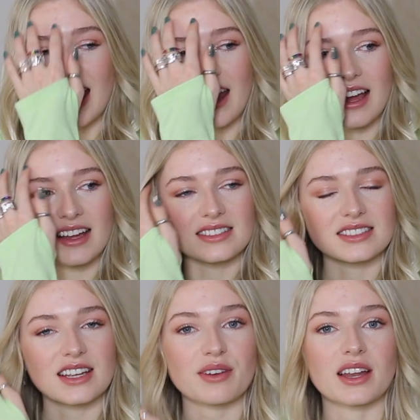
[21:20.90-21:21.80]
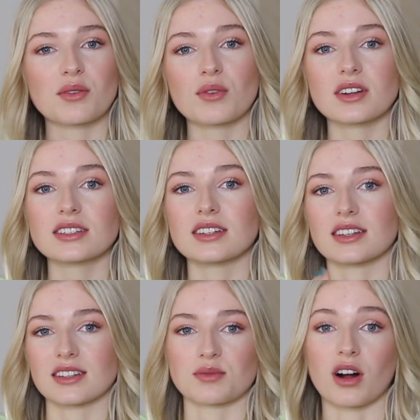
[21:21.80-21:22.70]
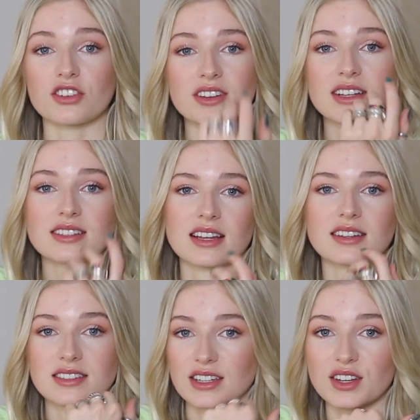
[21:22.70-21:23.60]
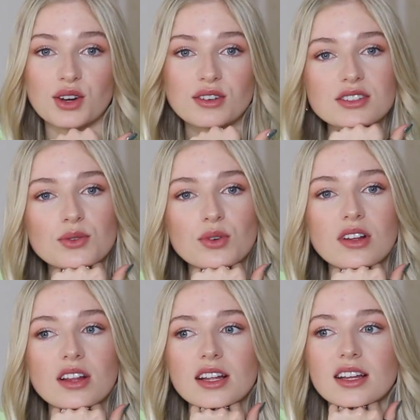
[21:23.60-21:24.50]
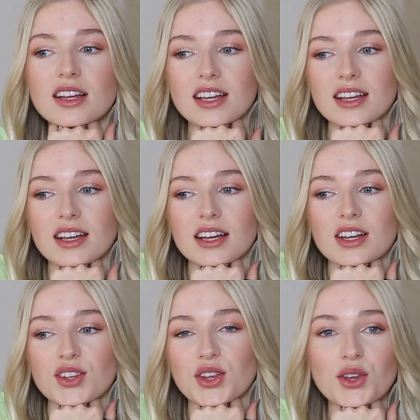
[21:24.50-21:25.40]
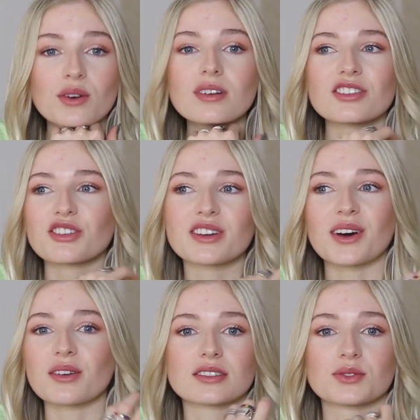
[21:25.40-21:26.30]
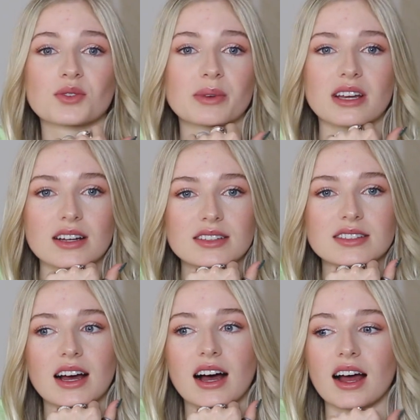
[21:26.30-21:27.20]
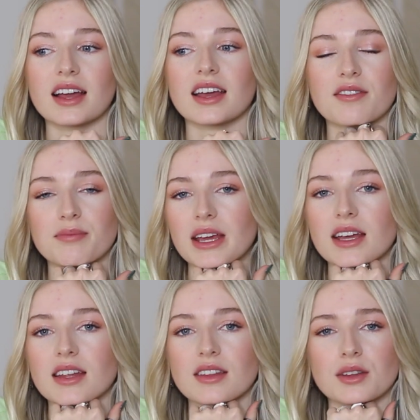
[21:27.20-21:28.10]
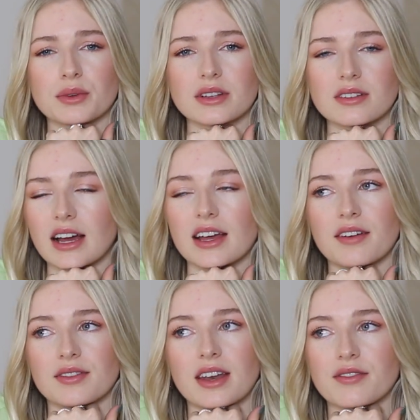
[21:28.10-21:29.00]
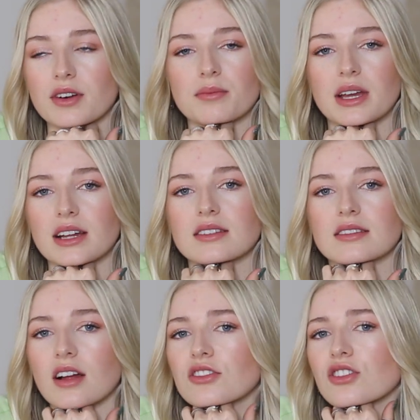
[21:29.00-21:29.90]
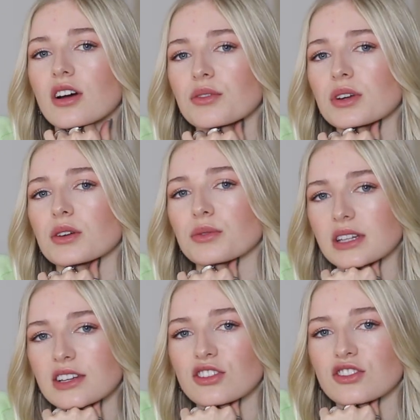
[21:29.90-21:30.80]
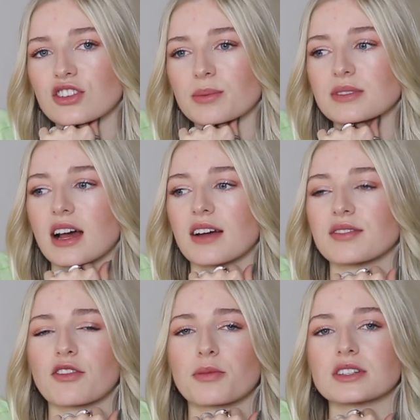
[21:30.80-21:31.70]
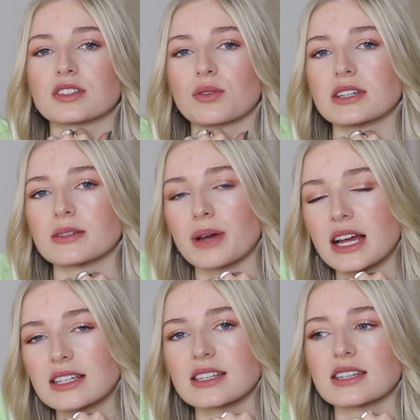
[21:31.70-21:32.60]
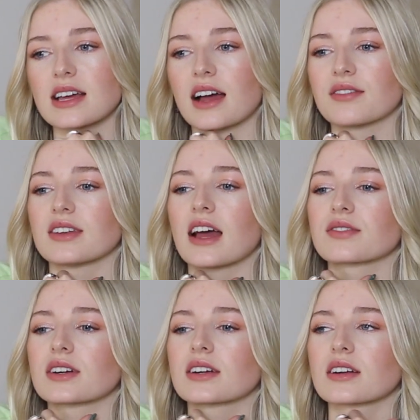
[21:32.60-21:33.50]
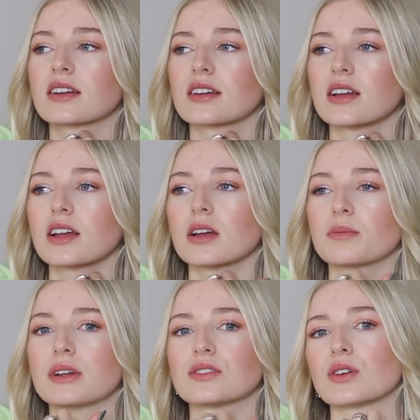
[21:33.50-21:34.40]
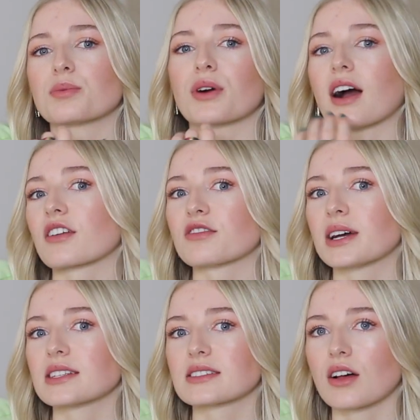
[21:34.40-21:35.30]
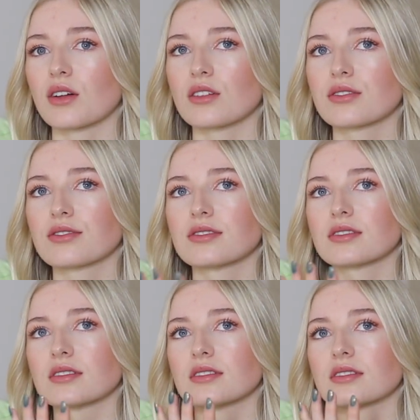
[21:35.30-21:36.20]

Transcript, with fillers: And if anyone is watching this that didn't go to school, you should go to school because I have made the I have never made such unreal relationships. I've never been so independent. I've never been so proud of myself.